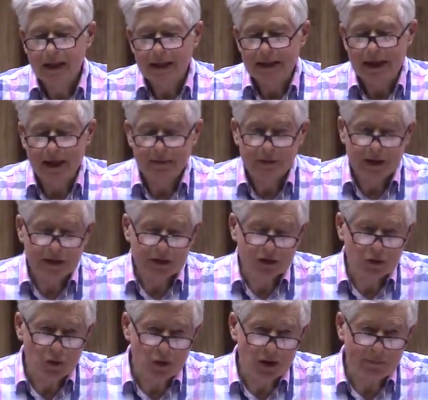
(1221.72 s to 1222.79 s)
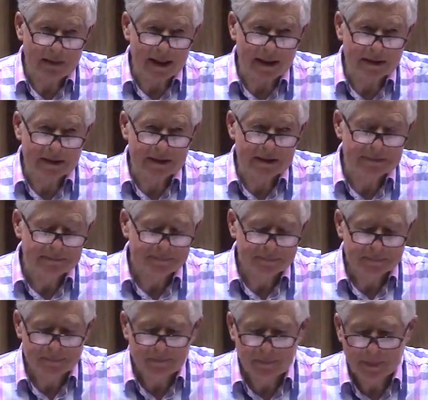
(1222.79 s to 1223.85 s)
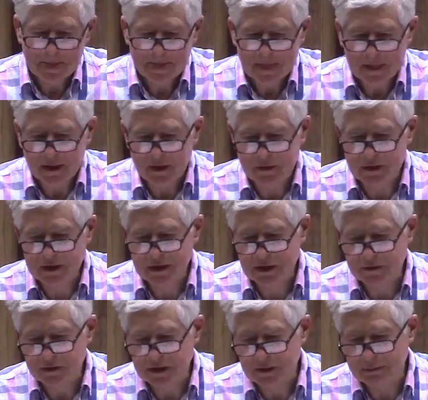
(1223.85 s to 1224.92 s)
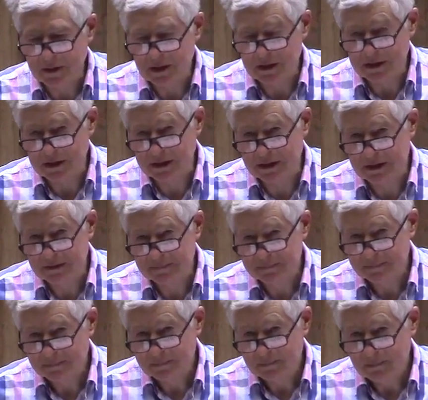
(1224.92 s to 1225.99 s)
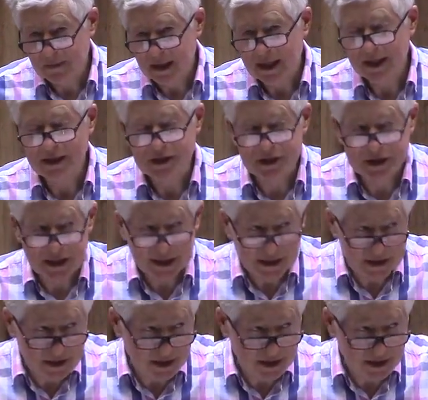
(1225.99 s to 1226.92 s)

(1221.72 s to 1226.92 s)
Now I'm going to talk about the Christian response. In 2